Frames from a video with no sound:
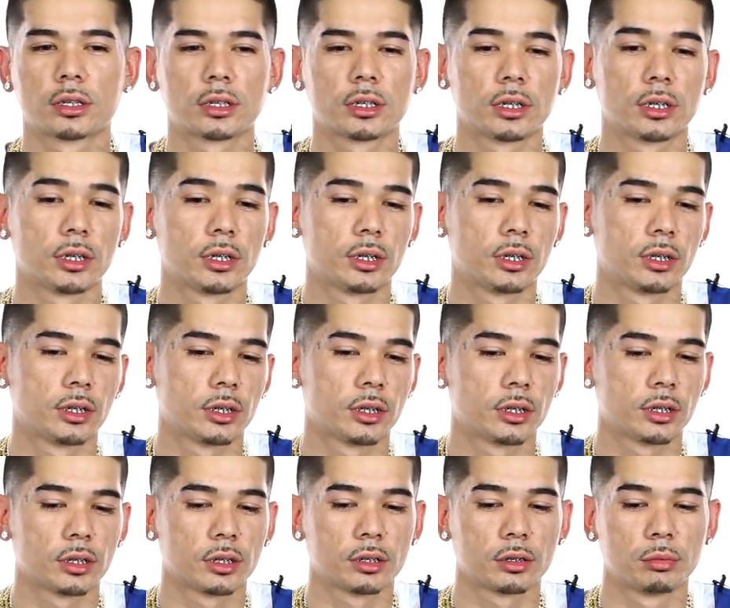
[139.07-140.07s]
Shit,
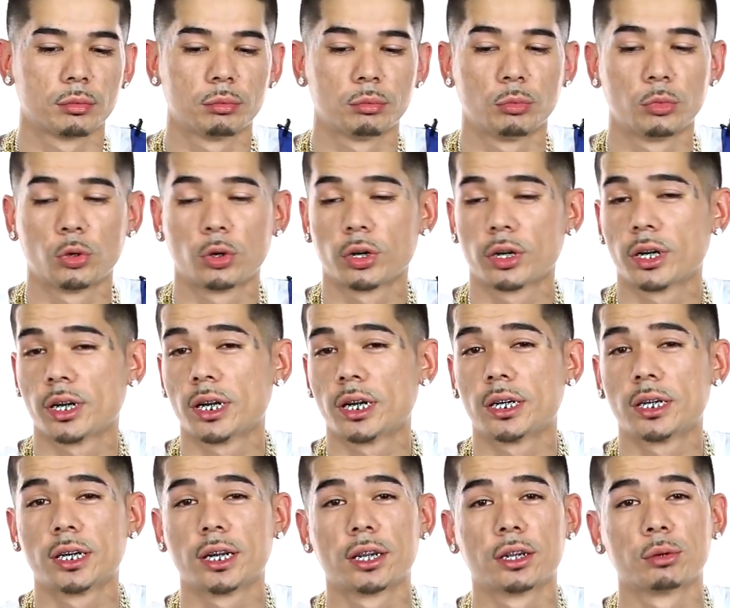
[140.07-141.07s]
more than
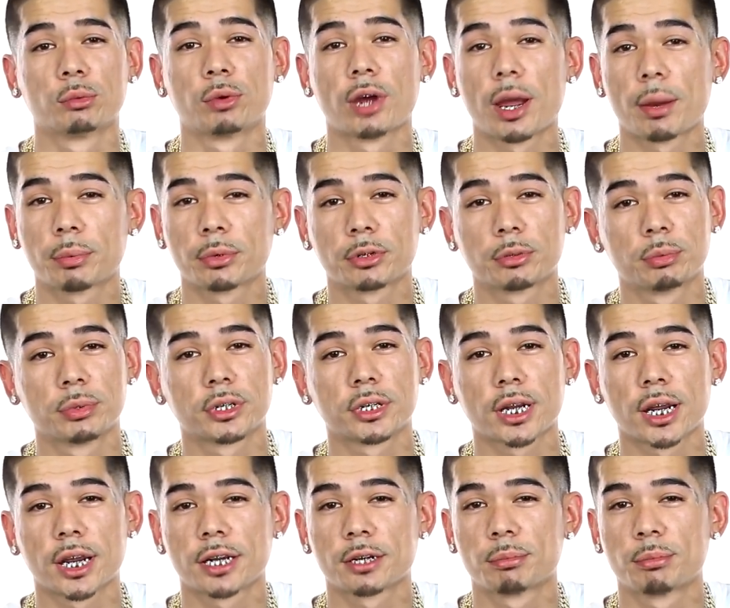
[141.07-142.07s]
any other rappers
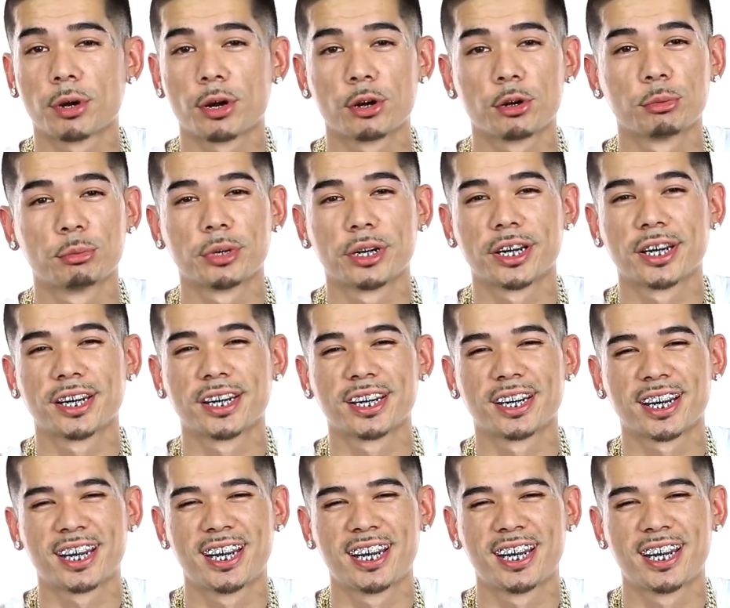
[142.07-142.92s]
besides Birdman.